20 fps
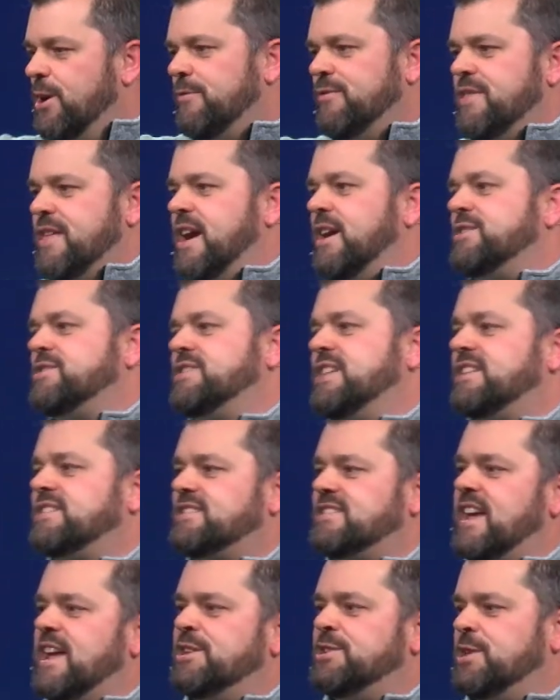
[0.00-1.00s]
over there's the
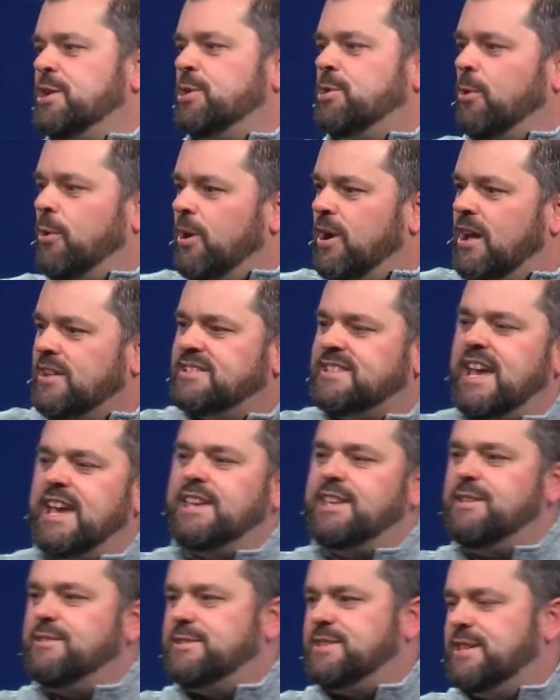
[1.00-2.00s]
extension cord. I'll
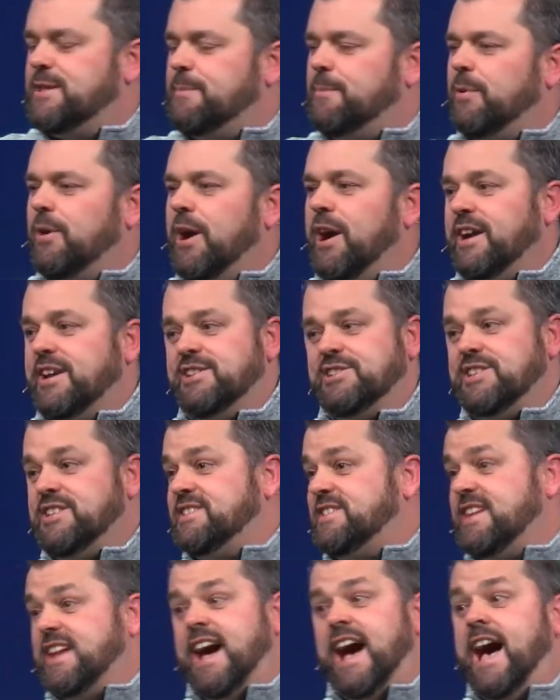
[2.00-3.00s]
take you to the plug. And she
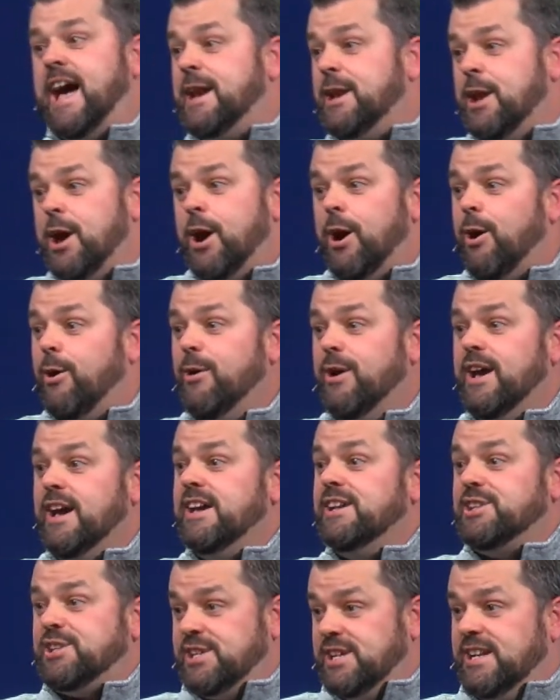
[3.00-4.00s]
said, I know
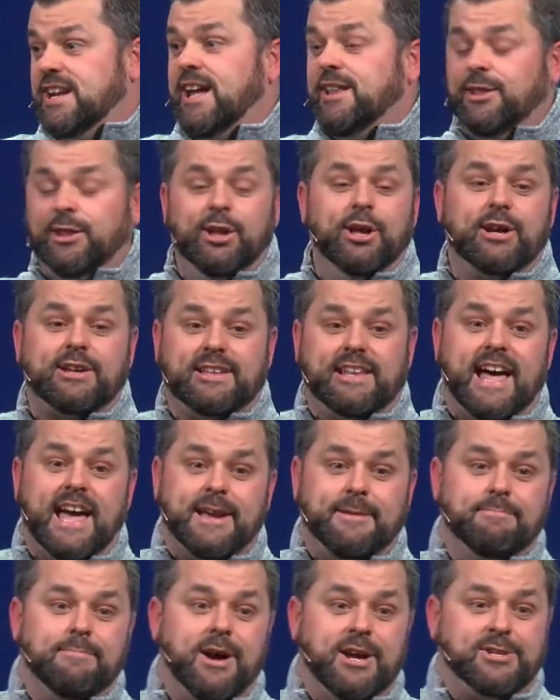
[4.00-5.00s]
she doesn't look
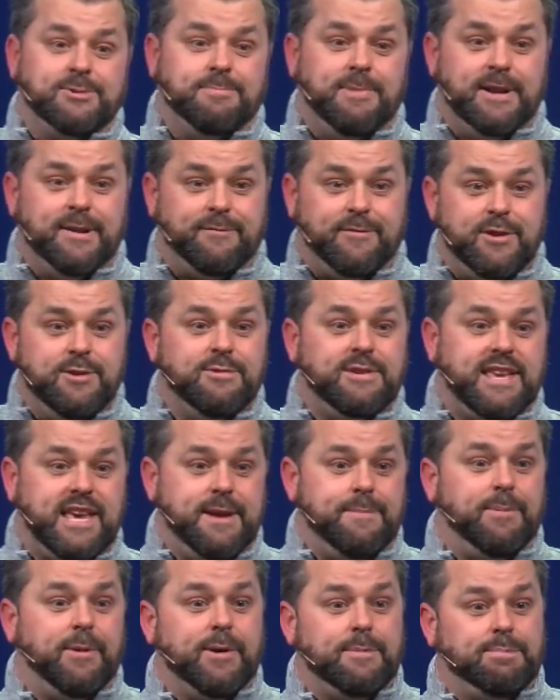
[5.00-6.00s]
like much, but if you
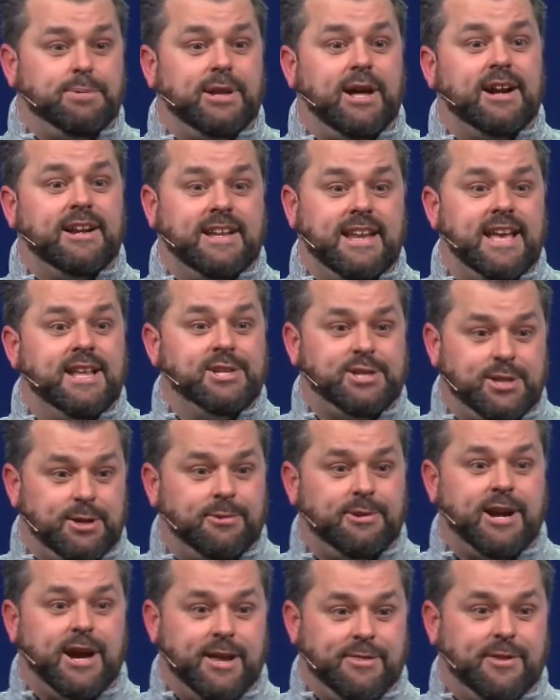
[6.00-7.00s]
keep her plugged in, she'll
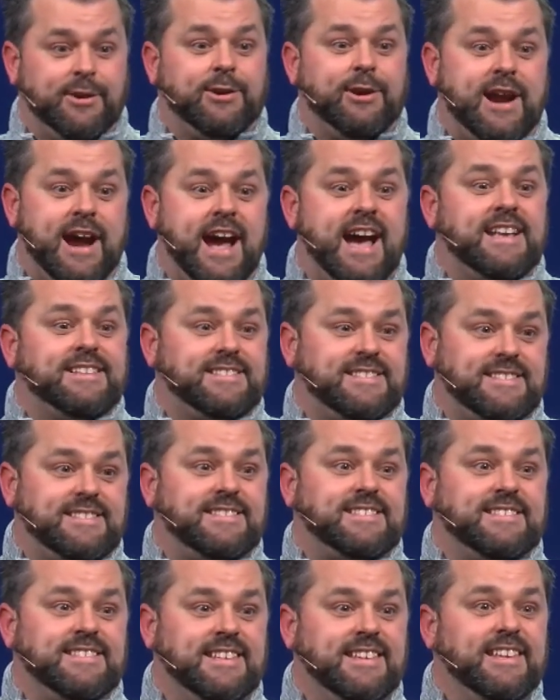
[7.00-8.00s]
cut the
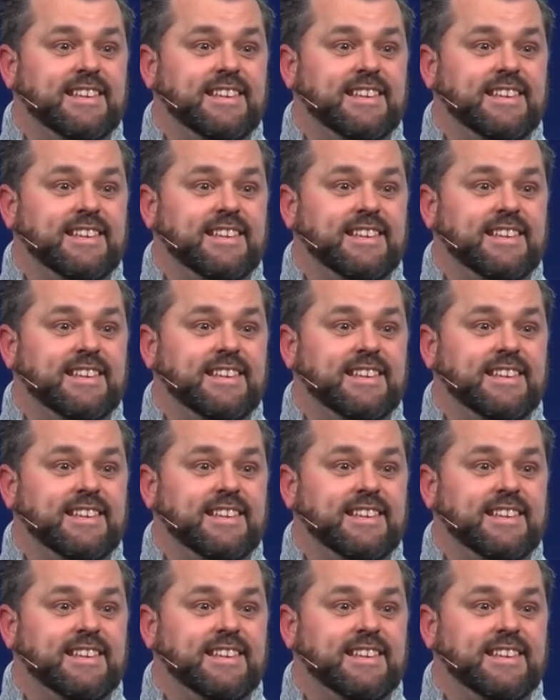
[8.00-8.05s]
grass.